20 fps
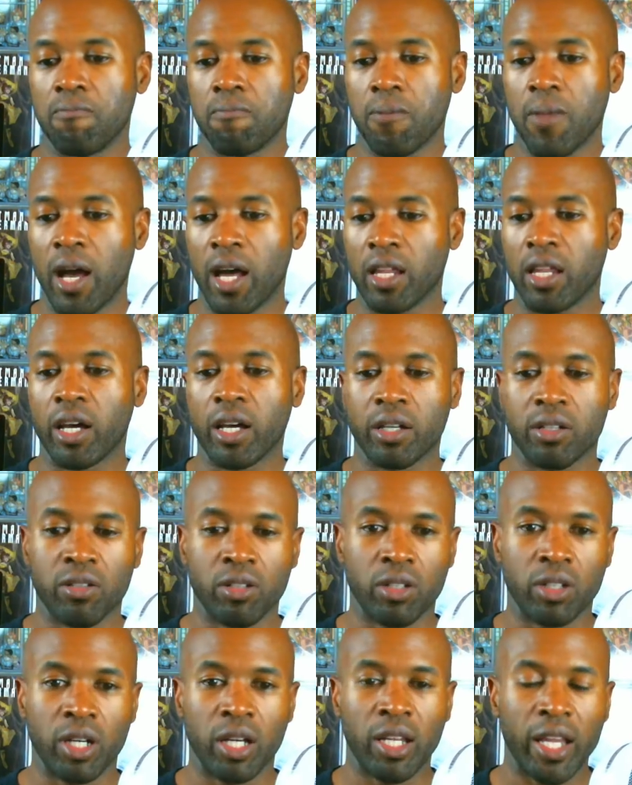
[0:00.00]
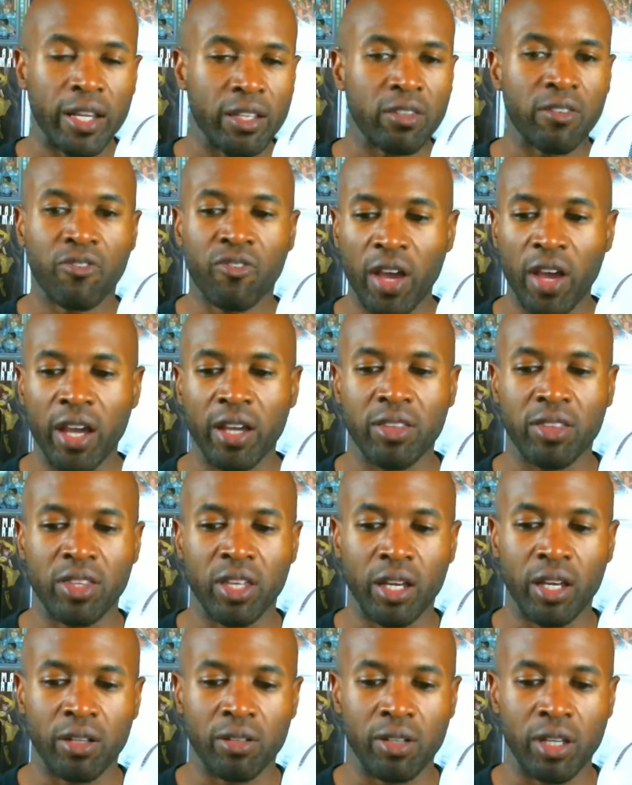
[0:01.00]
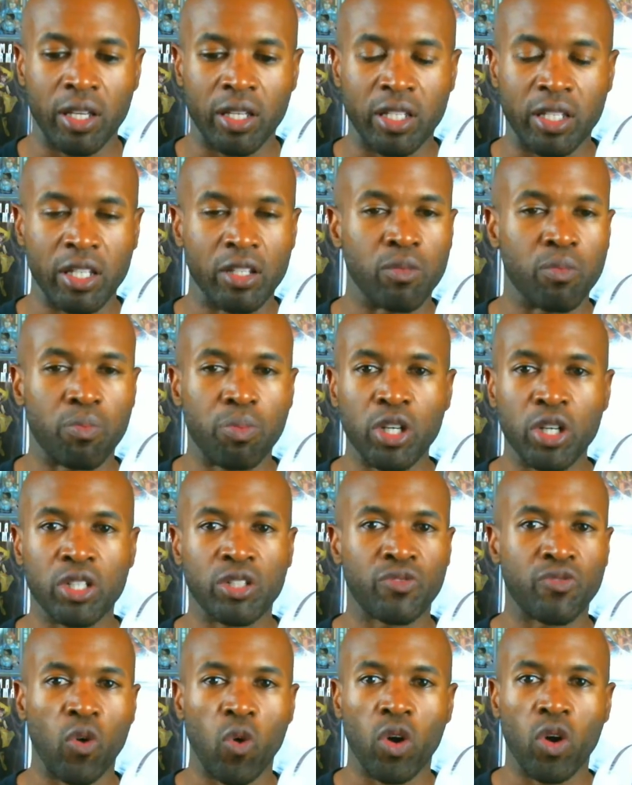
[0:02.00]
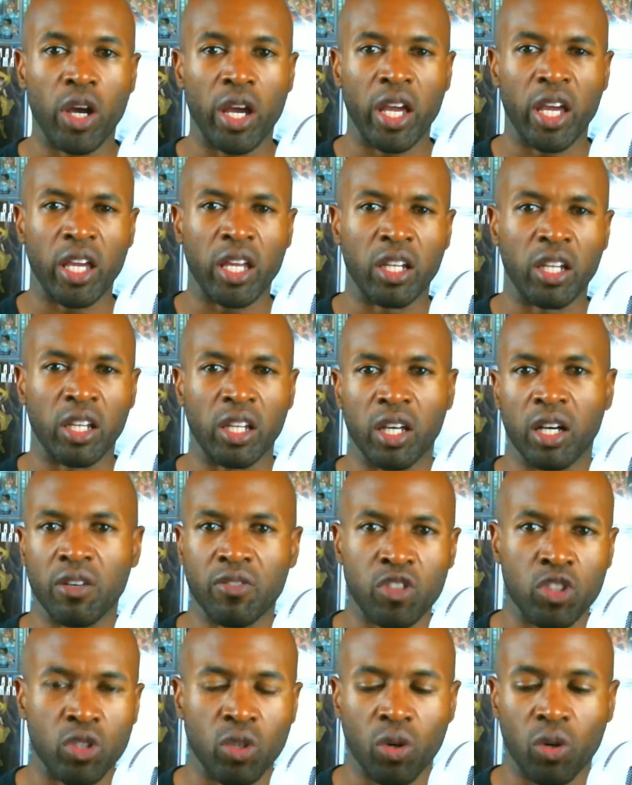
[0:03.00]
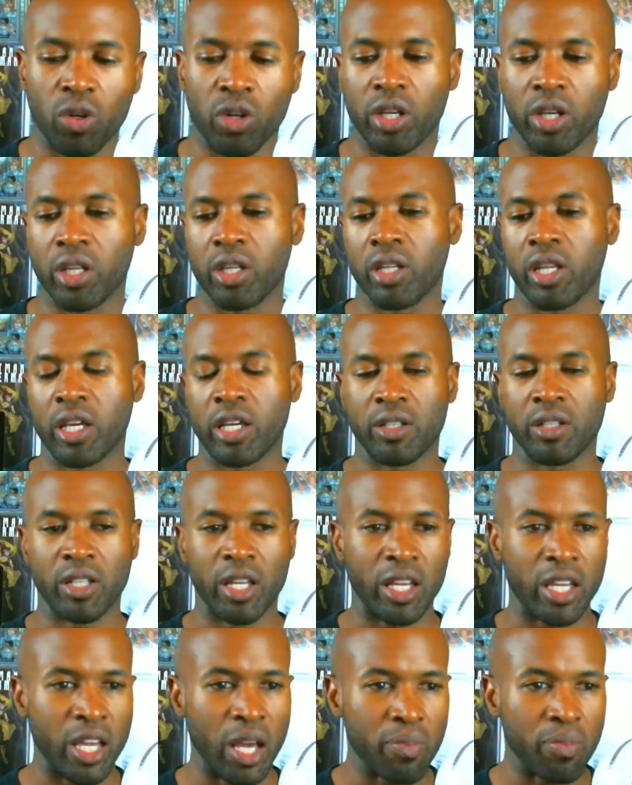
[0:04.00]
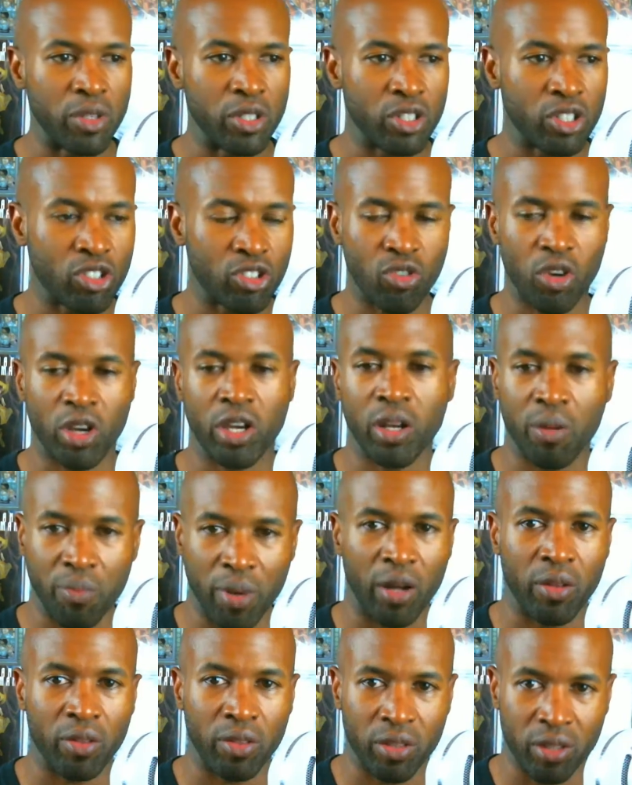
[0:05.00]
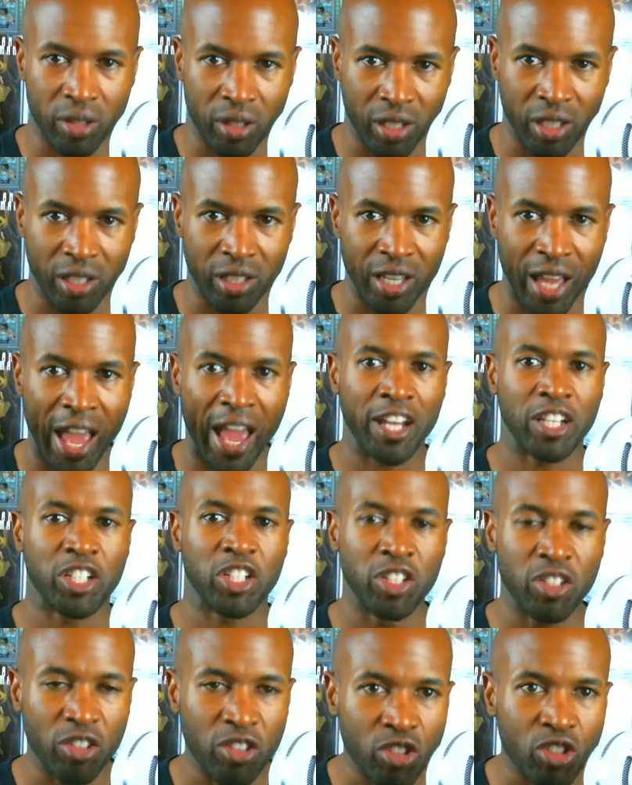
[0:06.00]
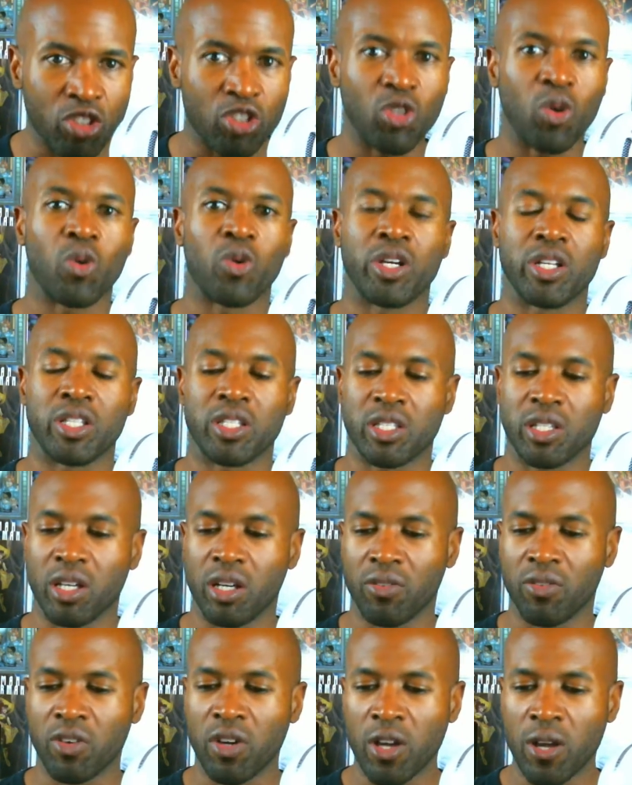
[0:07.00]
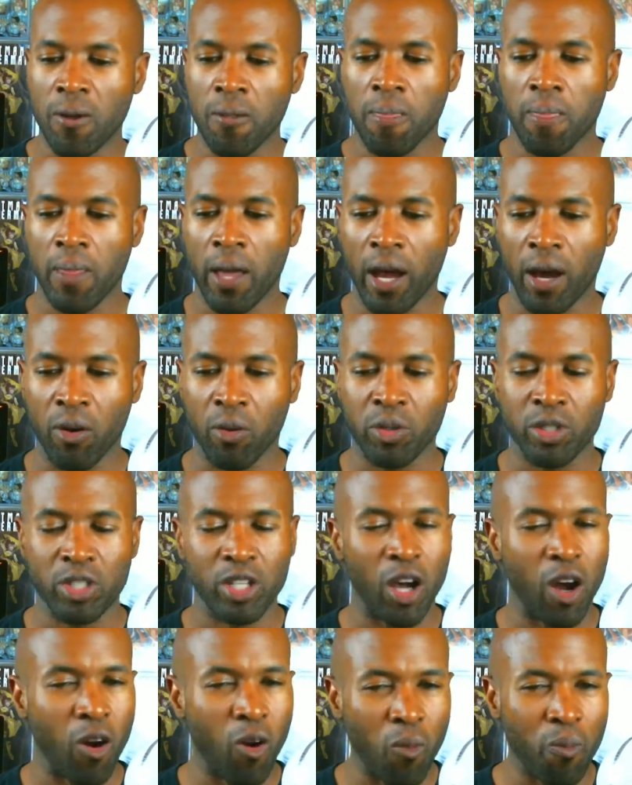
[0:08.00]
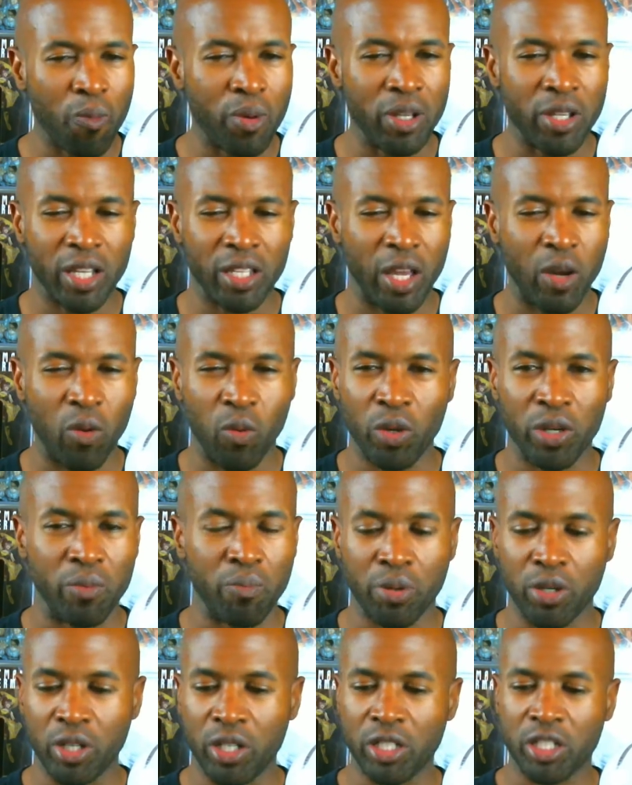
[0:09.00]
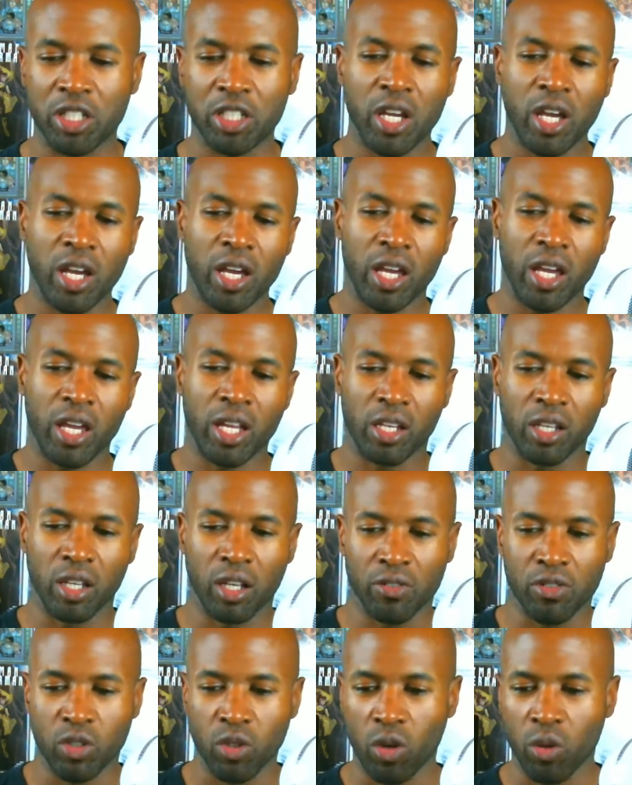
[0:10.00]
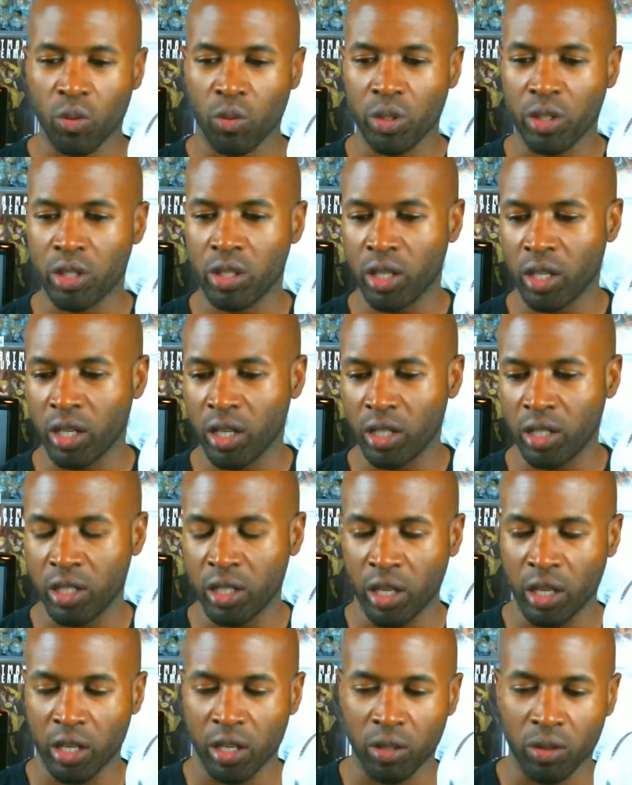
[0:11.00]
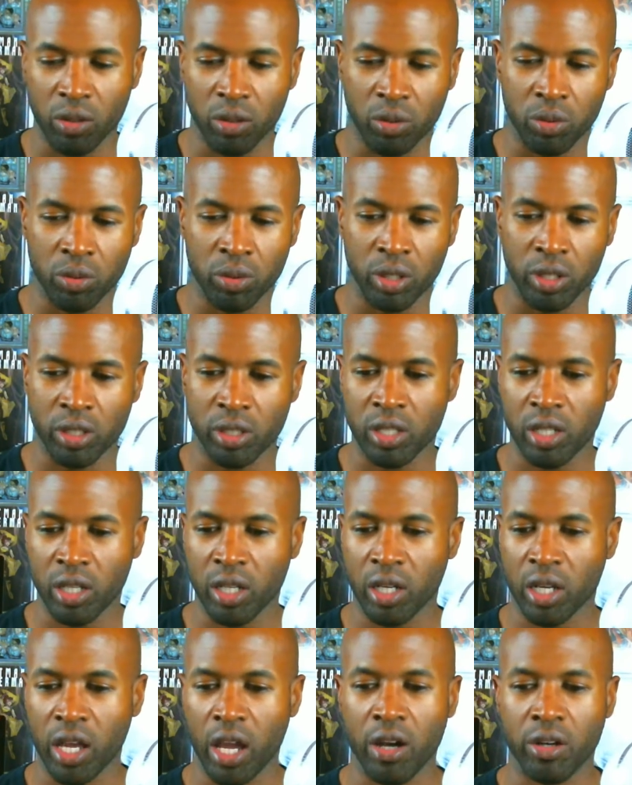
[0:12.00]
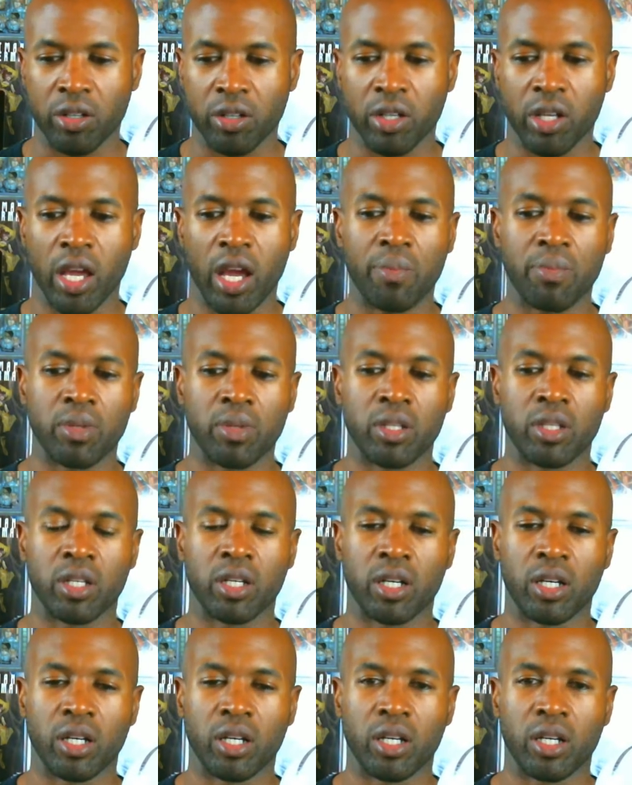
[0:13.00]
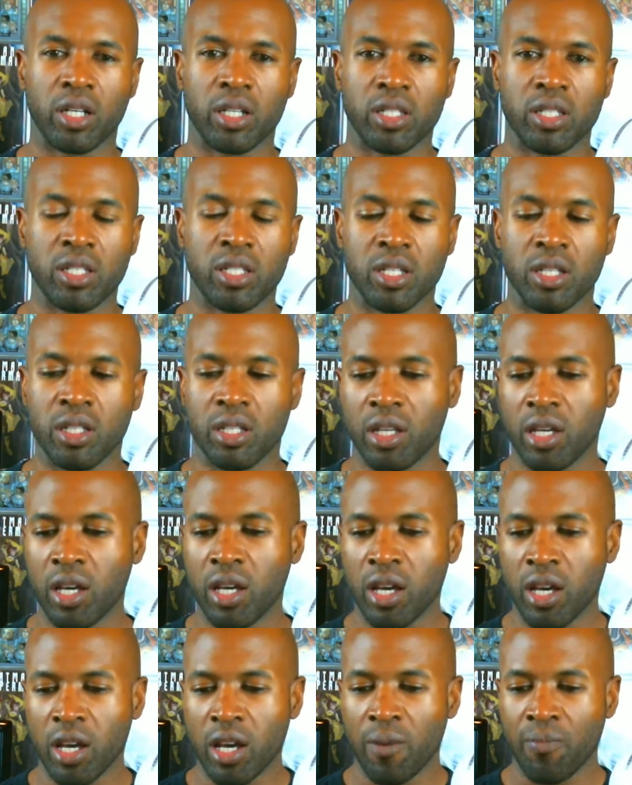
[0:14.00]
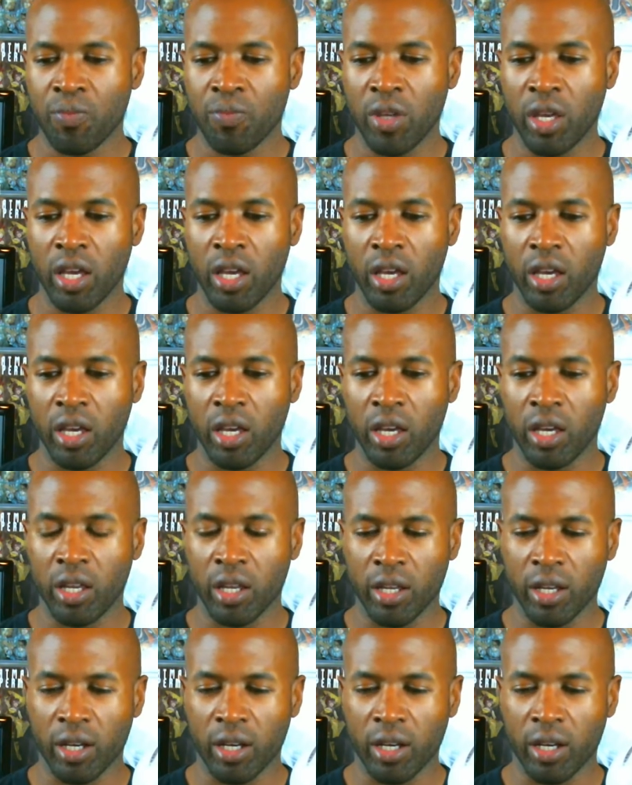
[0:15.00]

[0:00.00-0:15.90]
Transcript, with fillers: I like the fact that they didn't push for a love story. They kept it straight about the action, the story itself. I was hoping that they wouldn't push a love story with Diego Luna's character, Captain Cassian, and